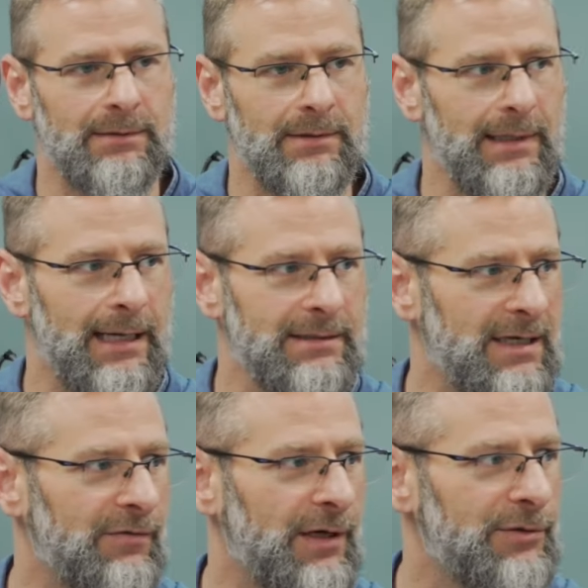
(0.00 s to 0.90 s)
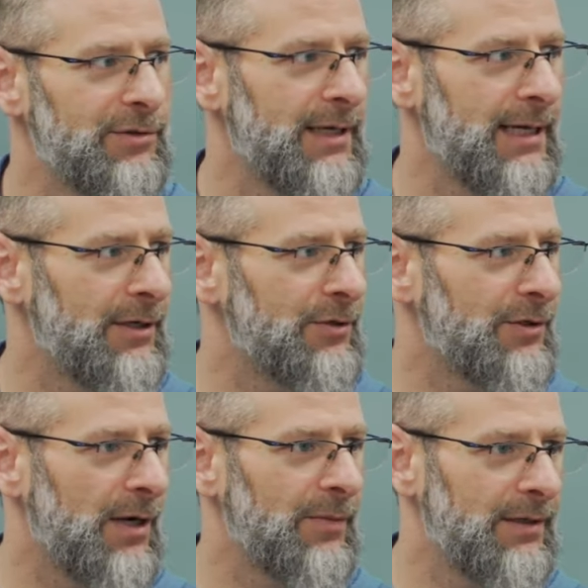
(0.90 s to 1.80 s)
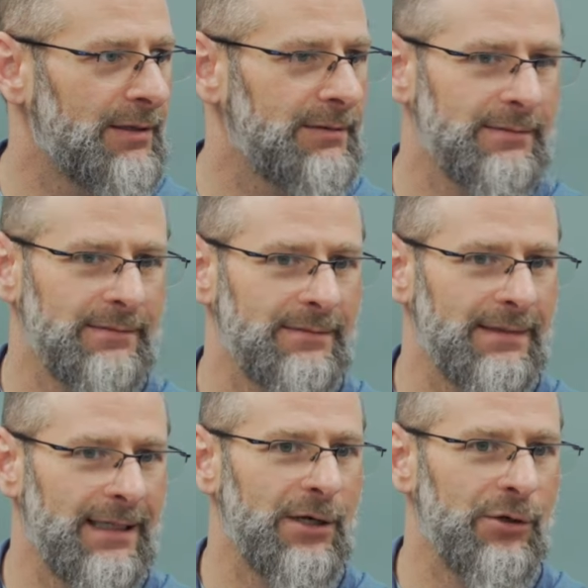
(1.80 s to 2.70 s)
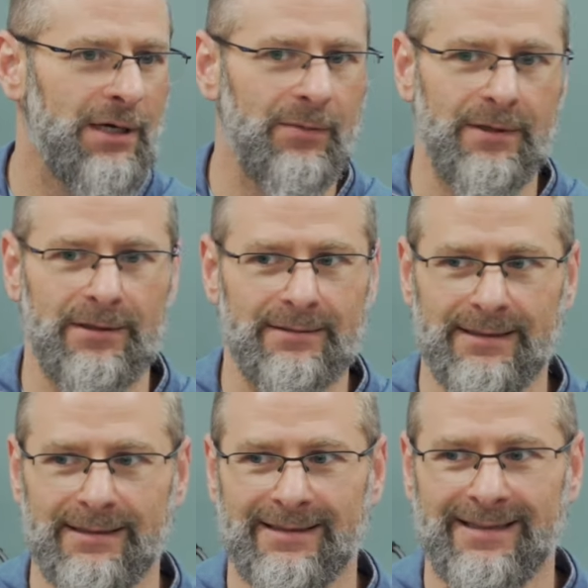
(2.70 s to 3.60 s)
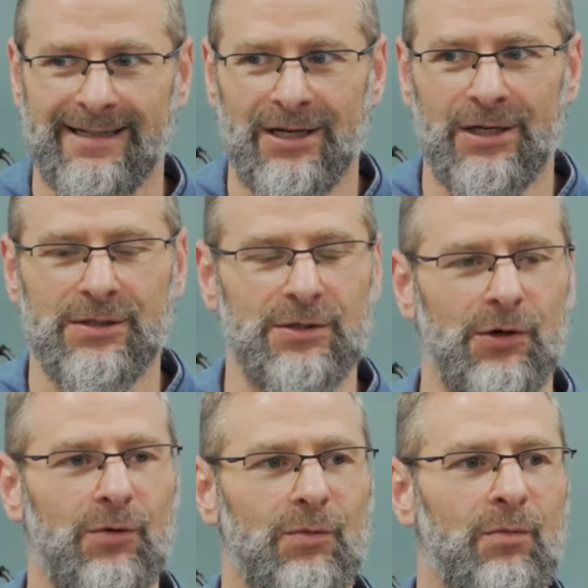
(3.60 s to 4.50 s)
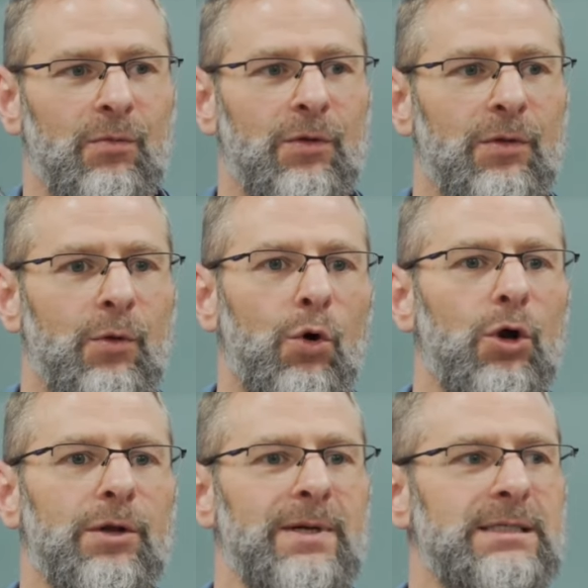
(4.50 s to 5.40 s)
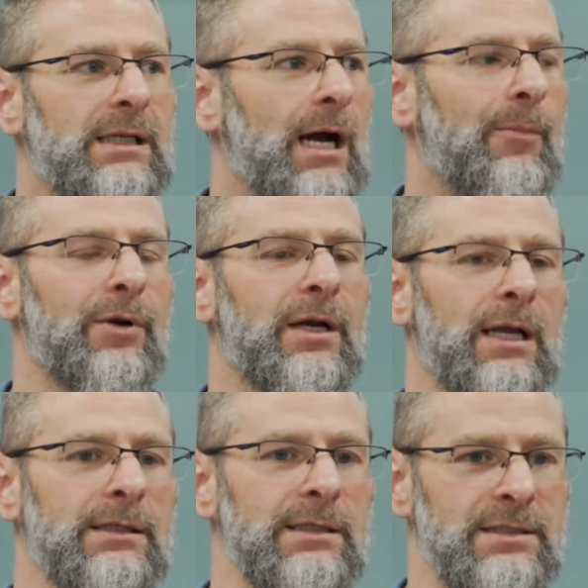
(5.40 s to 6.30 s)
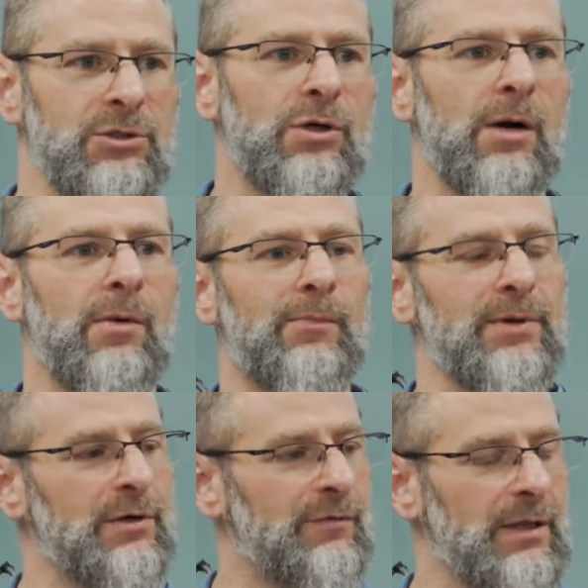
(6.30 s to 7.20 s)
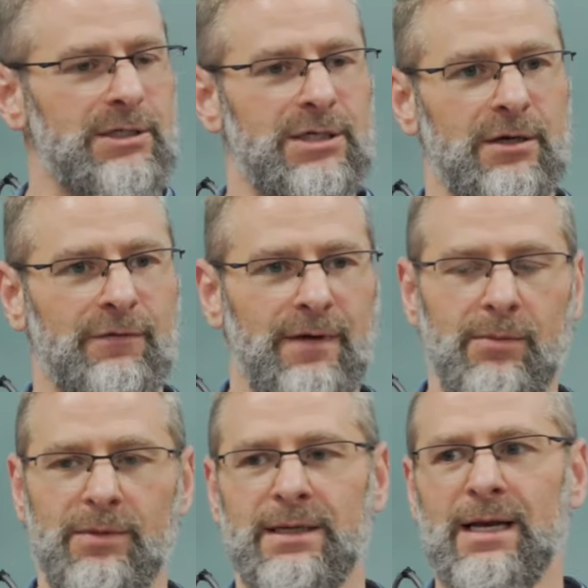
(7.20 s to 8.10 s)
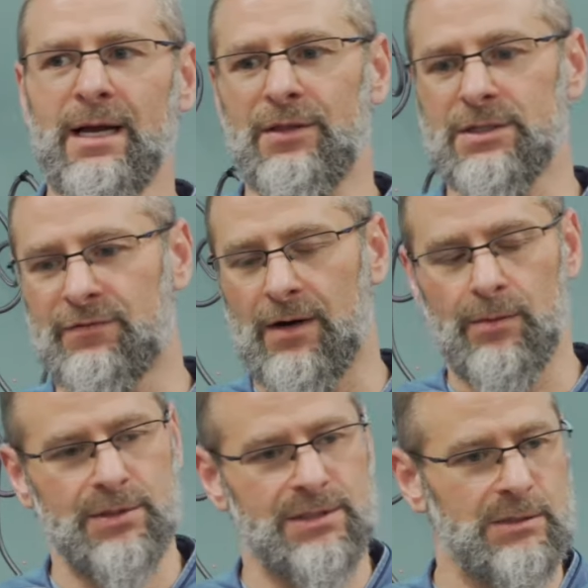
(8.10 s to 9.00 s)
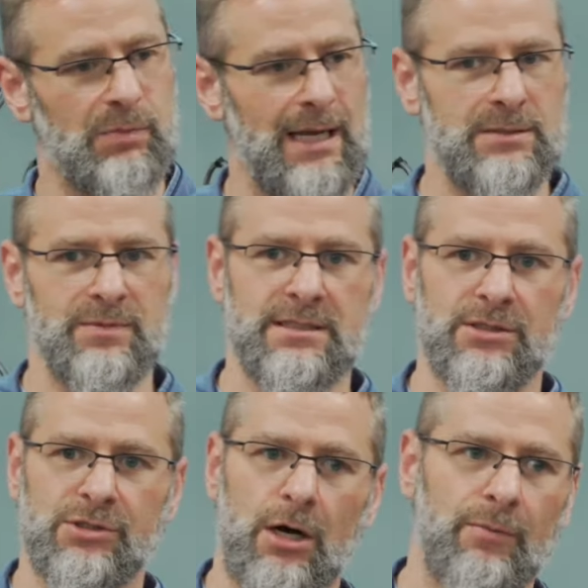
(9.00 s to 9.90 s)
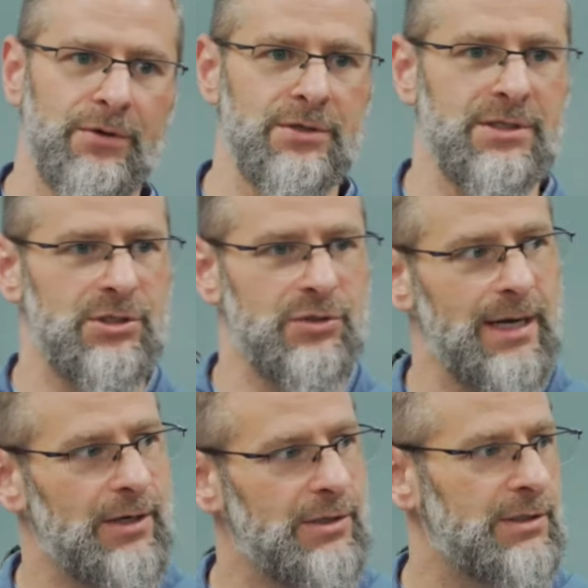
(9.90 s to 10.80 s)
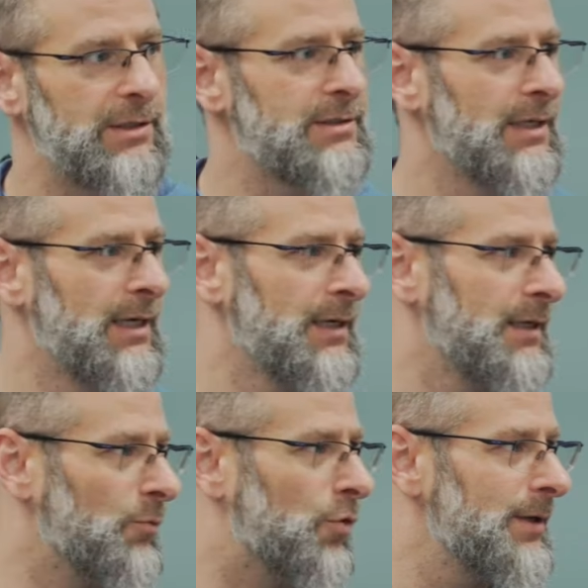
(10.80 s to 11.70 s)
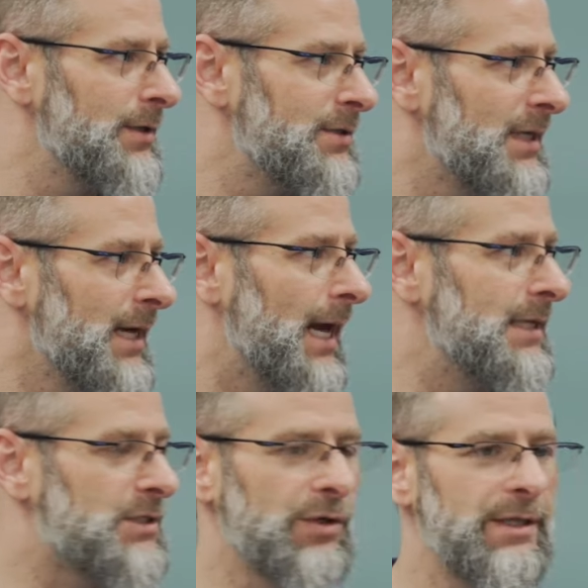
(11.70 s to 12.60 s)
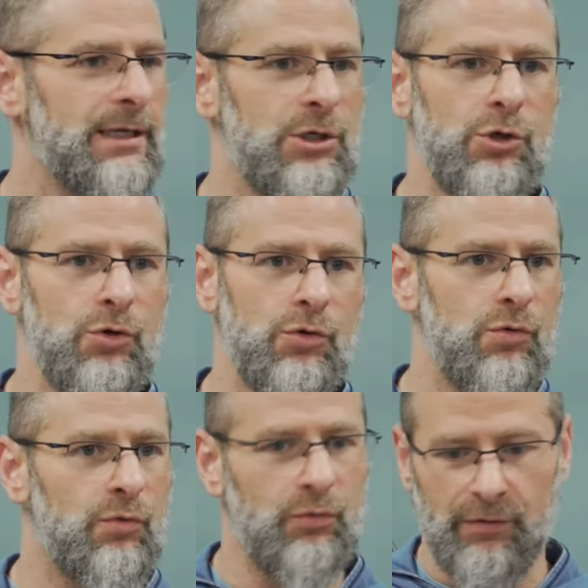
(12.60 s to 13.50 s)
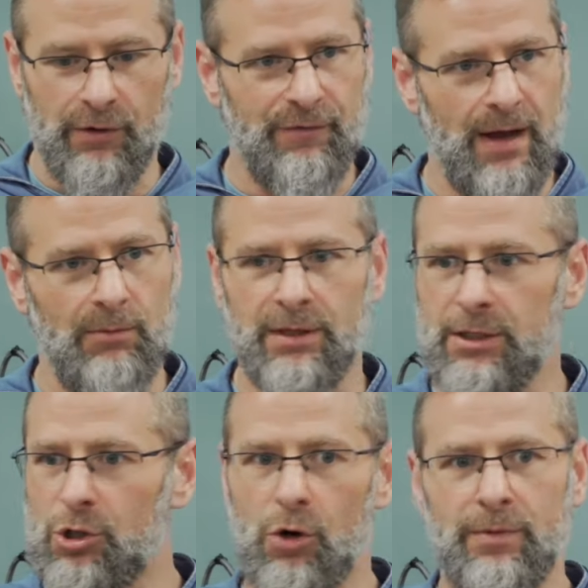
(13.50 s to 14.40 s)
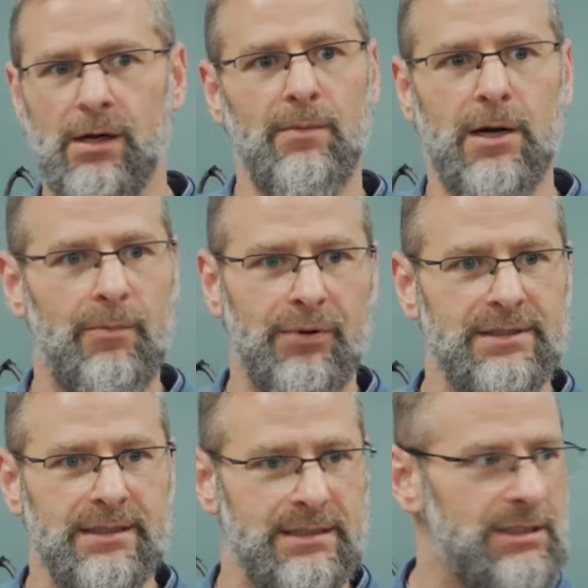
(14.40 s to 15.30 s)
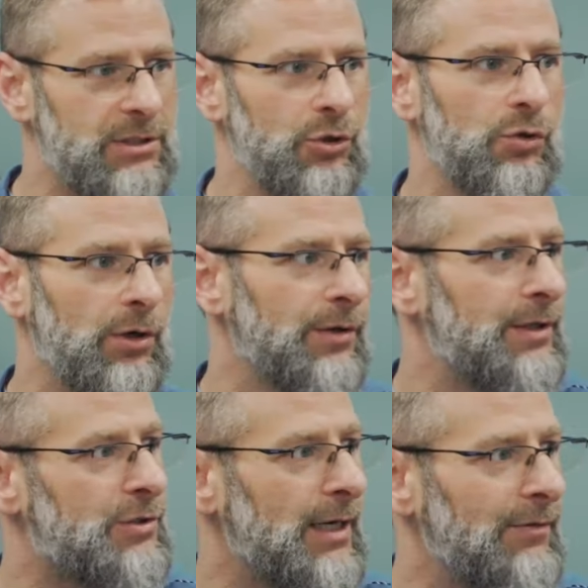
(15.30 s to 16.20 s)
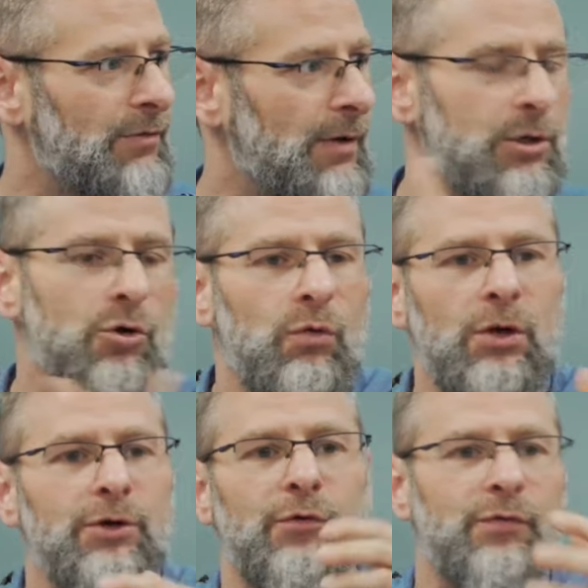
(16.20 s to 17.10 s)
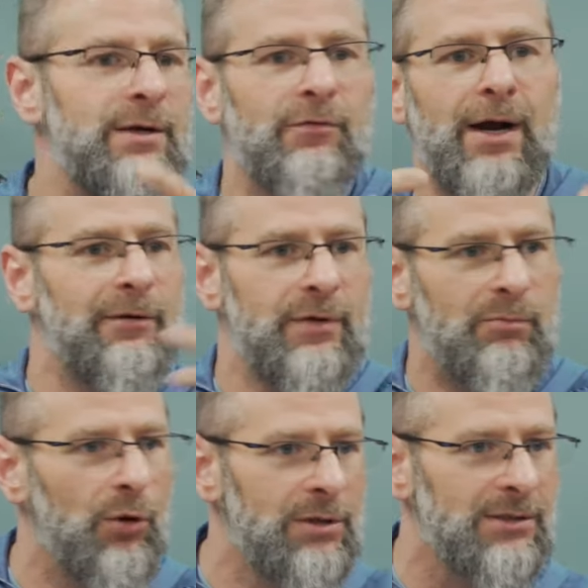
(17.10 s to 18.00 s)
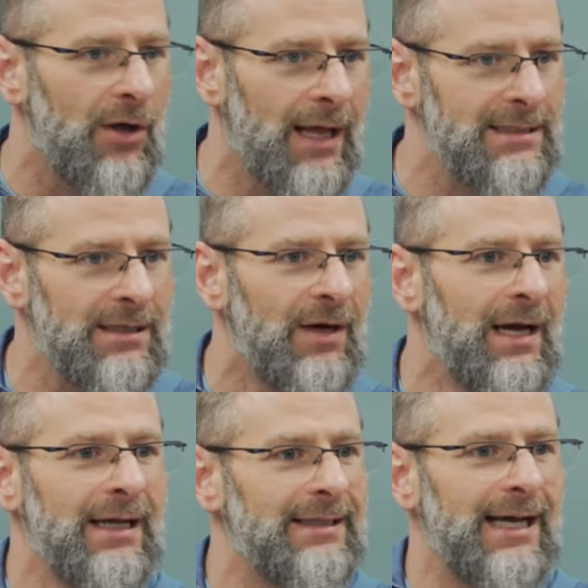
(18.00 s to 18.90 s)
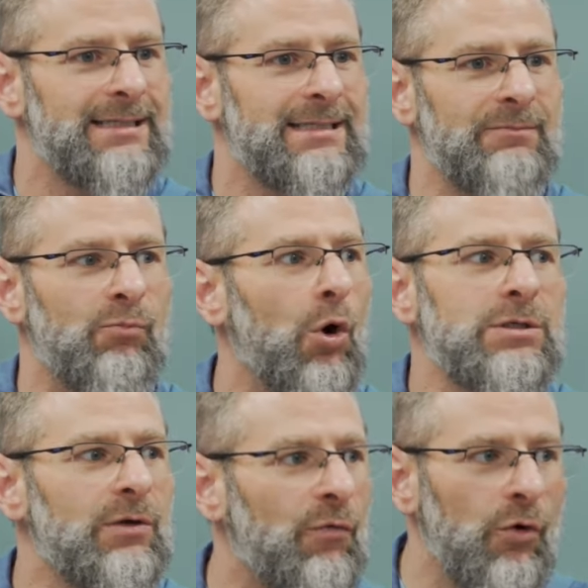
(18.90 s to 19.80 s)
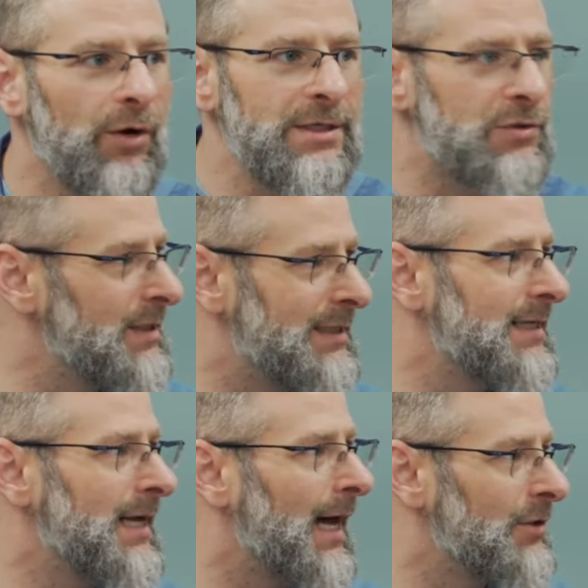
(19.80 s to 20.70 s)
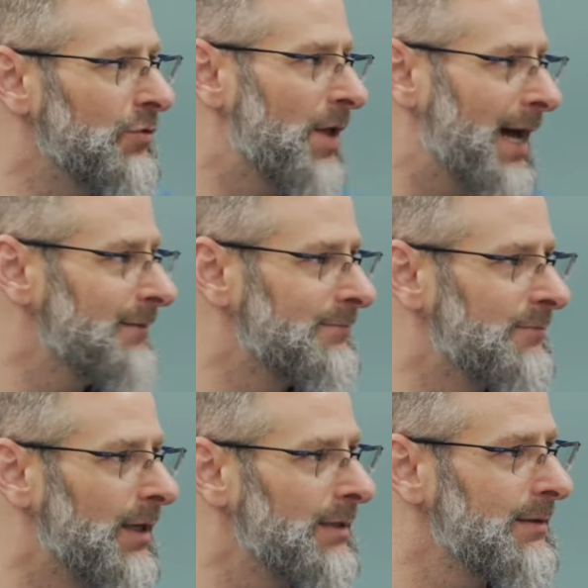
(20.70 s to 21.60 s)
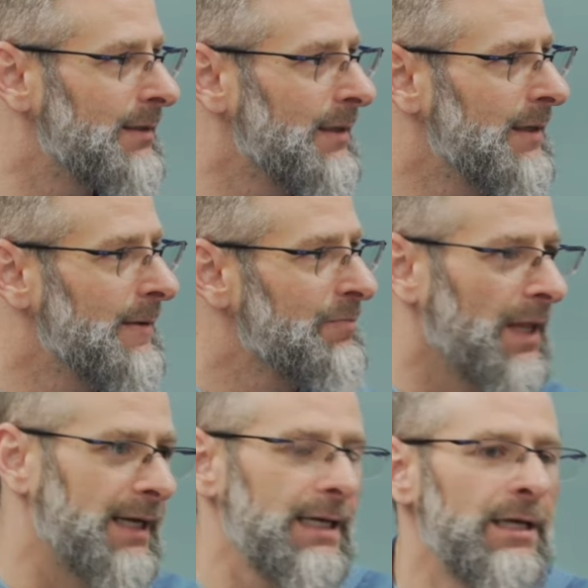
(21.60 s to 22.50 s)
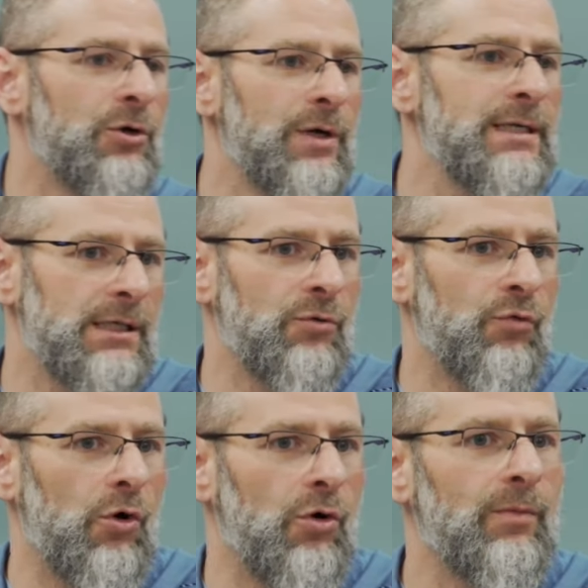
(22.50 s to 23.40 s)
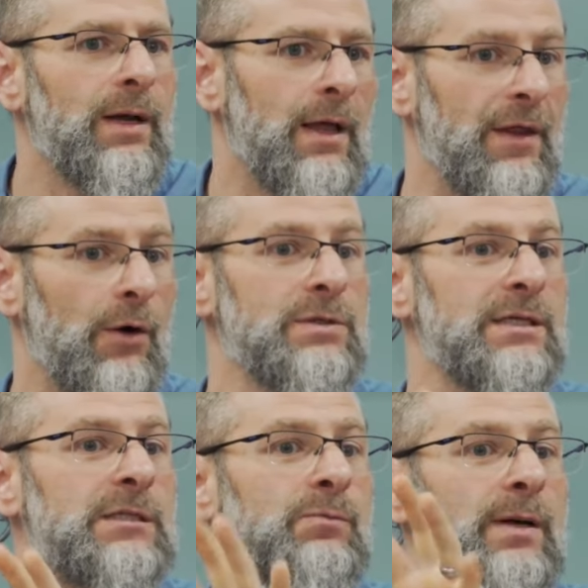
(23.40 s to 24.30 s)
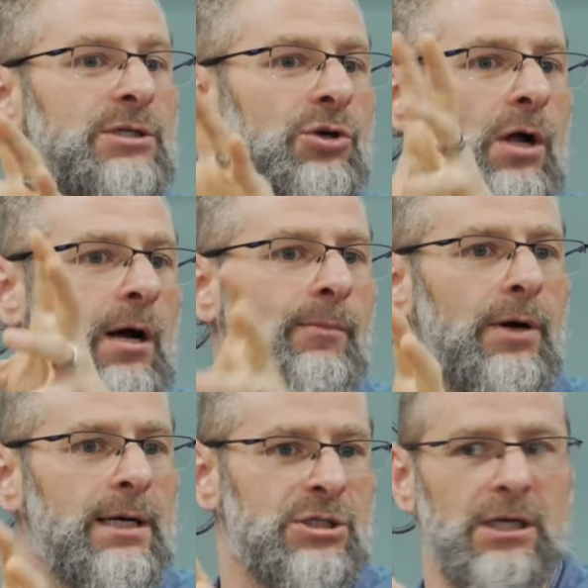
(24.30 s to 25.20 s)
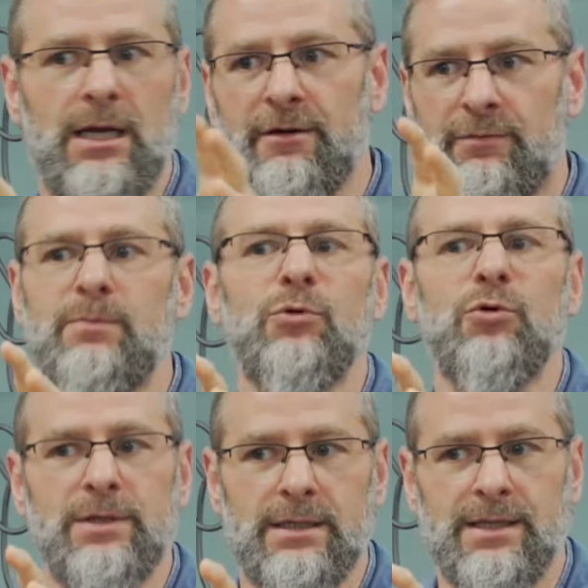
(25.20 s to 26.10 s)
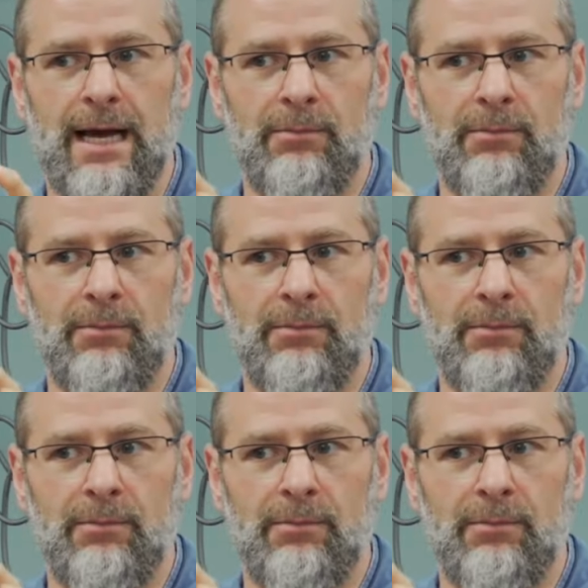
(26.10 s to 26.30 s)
800 Common Era. Yeah. So the world basically operated like this. You come up in your village, in your family, there's farmers, there's blacksmiths, there's carpenters, there's traders, there's warriors. And so then you, your family, you go become an apprentice. And so you learn the trade of the family. You don't learn to read and write, read books and all that stuff. That's, most of world history did not do that, right? Like in Greece and Rome, there was a special upper echelon of people who did that,